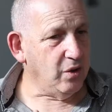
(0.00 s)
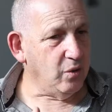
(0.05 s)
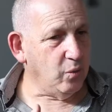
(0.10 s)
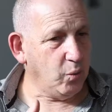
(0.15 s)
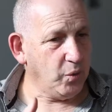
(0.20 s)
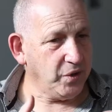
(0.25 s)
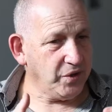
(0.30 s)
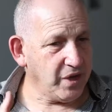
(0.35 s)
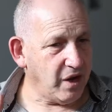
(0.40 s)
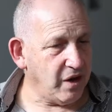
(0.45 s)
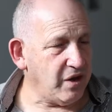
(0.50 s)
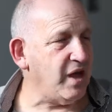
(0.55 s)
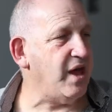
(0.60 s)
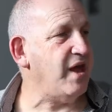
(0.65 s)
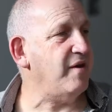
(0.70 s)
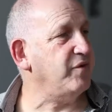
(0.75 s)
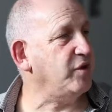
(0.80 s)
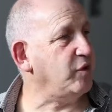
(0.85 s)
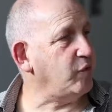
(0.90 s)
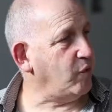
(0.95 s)
We don't
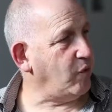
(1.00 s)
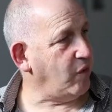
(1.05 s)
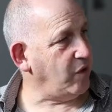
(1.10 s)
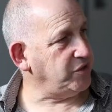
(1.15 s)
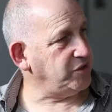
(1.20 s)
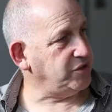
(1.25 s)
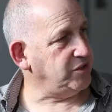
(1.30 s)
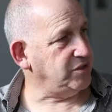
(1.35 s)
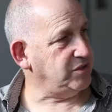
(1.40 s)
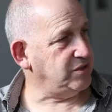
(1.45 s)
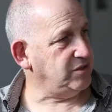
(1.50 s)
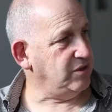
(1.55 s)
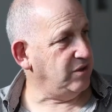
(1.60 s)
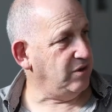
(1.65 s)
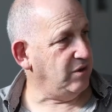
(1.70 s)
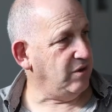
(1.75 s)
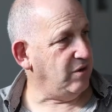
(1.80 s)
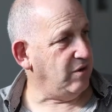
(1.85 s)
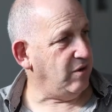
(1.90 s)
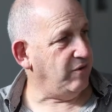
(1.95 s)
have a crisis
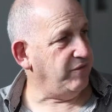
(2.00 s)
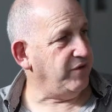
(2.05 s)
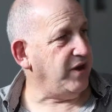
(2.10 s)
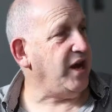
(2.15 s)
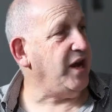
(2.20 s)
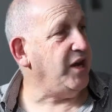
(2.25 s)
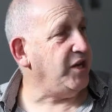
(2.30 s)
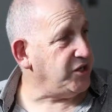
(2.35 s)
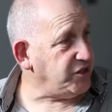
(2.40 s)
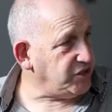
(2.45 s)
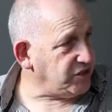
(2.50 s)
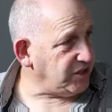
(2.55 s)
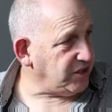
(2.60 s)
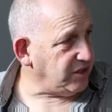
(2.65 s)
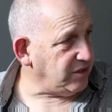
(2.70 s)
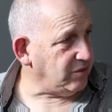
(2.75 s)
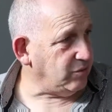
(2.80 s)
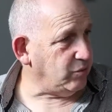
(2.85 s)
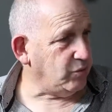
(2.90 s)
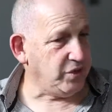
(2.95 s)
of energy,
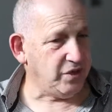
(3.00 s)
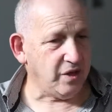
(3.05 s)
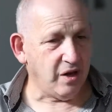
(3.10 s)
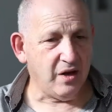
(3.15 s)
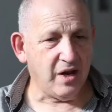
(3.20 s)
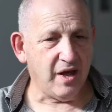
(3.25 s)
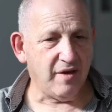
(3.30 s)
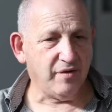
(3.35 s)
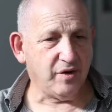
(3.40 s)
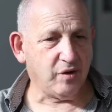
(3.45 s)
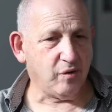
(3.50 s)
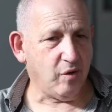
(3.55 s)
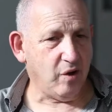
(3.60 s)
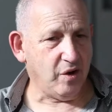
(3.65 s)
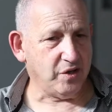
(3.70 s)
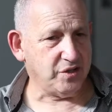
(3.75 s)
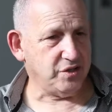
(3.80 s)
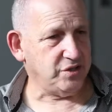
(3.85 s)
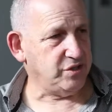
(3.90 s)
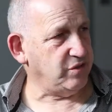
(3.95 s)
we don't have a
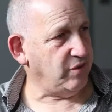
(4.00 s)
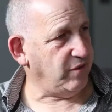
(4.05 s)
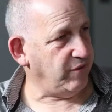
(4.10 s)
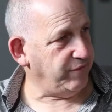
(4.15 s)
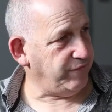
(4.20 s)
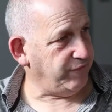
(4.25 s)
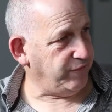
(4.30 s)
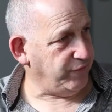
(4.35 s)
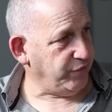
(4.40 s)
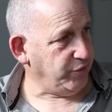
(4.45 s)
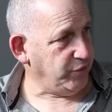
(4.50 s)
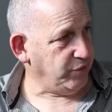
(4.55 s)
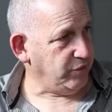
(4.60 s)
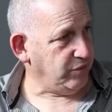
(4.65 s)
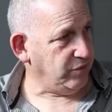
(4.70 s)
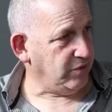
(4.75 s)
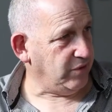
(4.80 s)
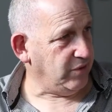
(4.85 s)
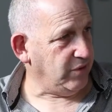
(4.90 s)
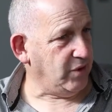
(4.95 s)
crisis of food,